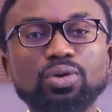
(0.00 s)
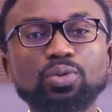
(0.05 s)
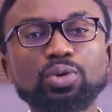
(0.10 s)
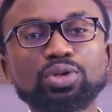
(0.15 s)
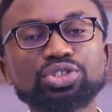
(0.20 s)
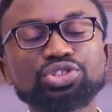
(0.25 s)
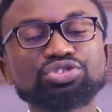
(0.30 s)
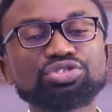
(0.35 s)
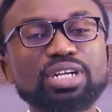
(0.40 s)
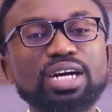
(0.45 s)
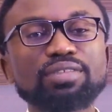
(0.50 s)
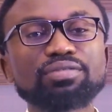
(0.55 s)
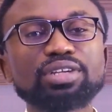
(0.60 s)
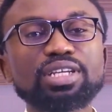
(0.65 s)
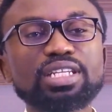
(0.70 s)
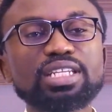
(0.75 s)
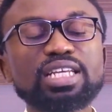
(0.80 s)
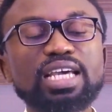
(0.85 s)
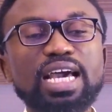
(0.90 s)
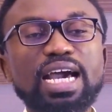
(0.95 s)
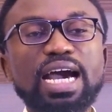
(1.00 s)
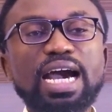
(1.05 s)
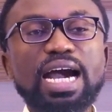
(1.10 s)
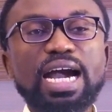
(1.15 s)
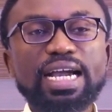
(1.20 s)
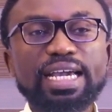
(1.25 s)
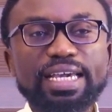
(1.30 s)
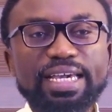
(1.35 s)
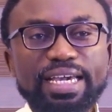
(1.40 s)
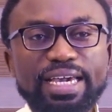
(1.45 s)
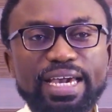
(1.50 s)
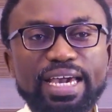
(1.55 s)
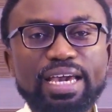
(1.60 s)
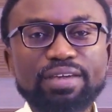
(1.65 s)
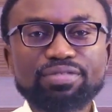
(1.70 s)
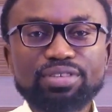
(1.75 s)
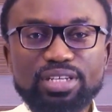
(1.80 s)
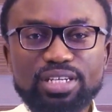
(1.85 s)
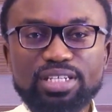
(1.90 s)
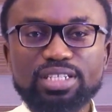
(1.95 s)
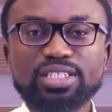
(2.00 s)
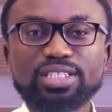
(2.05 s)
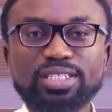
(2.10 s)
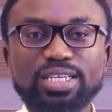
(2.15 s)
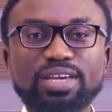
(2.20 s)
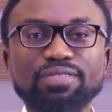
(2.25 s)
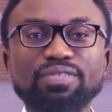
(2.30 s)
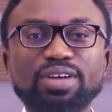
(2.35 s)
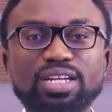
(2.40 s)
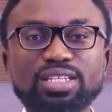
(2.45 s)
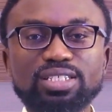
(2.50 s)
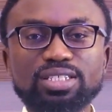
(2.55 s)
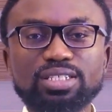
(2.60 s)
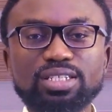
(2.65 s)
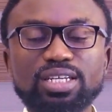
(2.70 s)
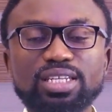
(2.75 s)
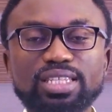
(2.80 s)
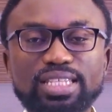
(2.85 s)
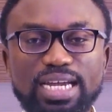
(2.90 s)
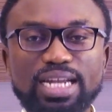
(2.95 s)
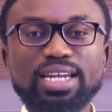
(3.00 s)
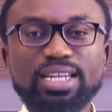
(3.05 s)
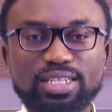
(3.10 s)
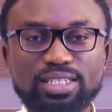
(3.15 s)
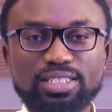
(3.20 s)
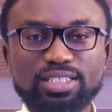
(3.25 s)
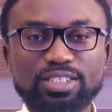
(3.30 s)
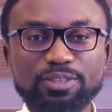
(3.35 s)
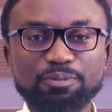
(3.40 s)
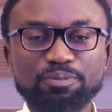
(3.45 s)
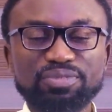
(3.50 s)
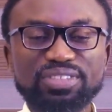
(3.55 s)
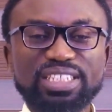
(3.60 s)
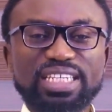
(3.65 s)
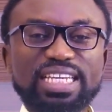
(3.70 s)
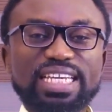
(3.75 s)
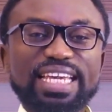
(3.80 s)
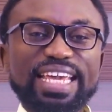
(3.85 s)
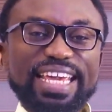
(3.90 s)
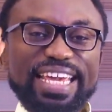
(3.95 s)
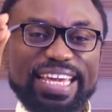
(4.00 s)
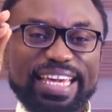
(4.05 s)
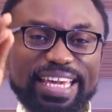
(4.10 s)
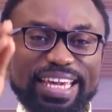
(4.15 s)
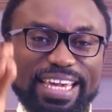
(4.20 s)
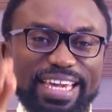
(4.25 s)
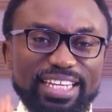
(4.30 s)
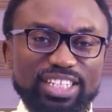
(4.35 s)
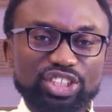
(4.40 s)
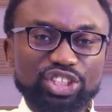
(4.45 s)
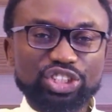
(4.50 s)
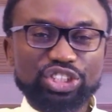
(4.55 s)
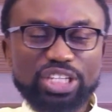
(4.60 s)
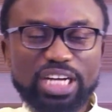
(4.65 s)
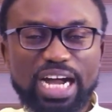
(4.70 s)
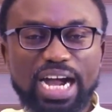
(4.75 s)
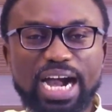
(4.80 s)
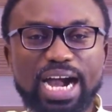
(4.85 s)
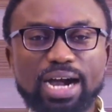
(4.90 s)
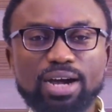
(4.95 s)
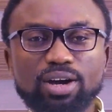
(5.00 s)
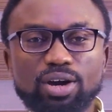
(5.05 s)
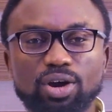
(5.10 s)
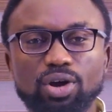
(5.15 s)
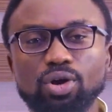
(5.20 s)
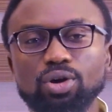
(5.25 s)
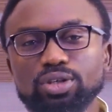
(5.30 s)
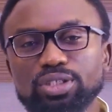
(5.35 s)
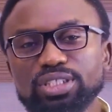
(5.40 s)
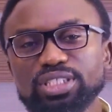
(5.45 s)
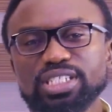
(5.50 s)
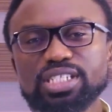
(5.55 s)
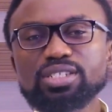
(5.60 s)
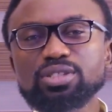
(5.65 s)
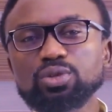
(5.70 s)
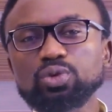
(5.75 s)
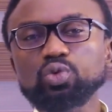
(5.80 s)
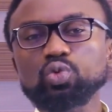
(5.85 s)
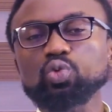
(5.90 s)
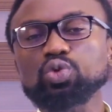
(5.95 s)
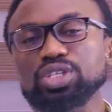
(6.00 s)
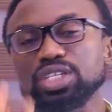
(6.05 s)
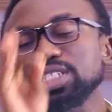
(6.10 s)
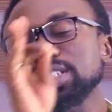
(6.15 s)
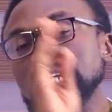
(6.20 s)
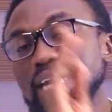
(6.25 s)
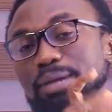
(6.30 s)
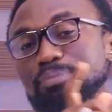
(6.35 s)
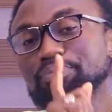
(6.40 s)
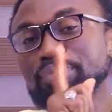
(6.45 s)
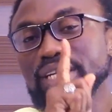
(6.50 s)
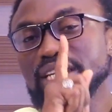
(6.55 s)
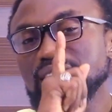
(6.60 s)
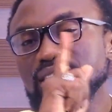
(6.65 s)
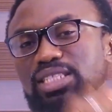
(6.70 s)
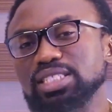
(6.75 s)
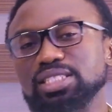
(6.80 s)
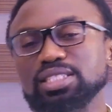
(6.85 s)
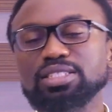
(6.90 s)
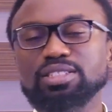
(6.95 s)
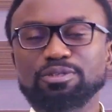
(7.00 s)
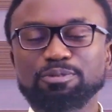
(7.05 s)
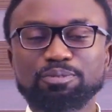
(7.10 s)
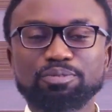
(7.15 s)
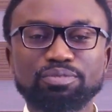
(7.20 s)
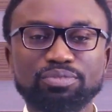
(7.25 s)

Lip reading: was traveling and gave his servants talents, each according to his ability.